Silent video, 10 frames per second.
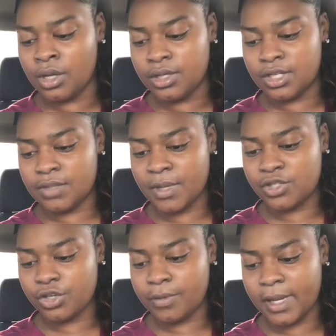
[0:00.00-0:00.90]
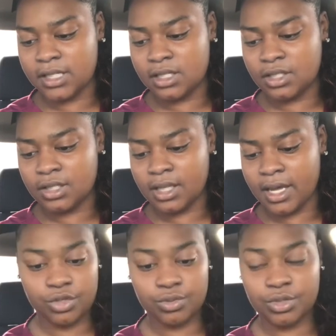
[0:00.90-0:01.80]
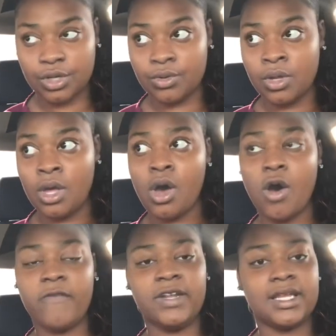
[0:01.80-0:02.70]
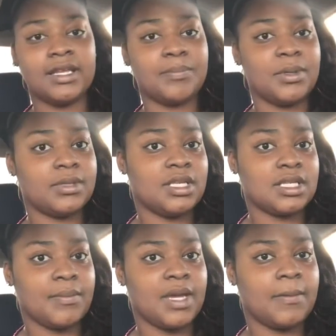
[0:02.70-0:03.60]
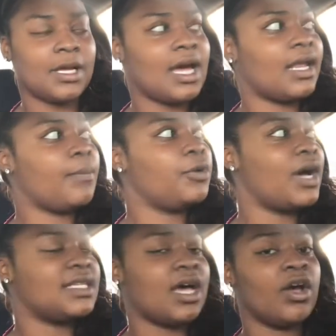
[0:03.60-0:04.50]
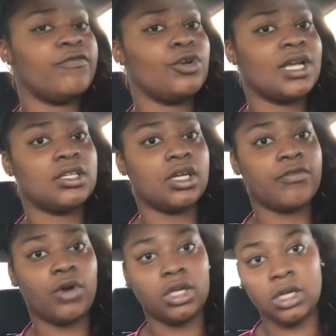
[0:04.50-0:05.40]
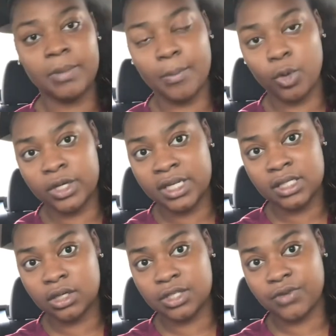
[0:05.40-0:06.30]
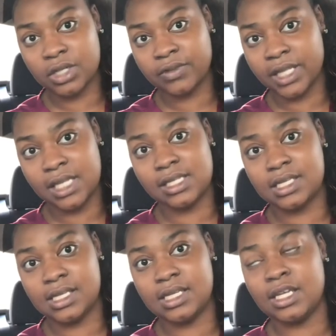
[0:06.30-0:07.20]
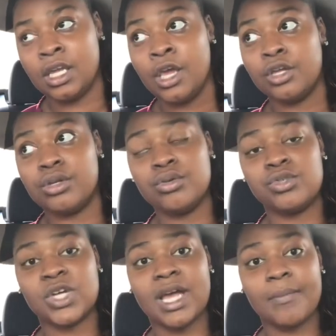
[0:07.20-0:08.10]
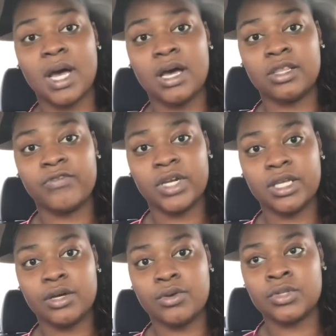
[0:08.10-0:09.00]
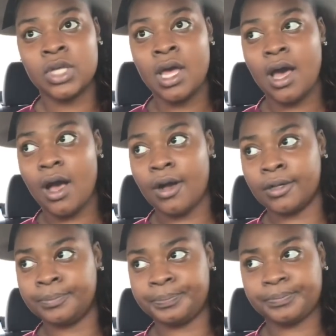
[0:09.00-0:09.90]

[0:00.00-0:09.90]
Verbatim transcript: just make sure you pay attention to that so hopefully this could be able to kind of help you guys out if you guys are looking for a little bit more detailed as far as for the ncct do check out my other videos um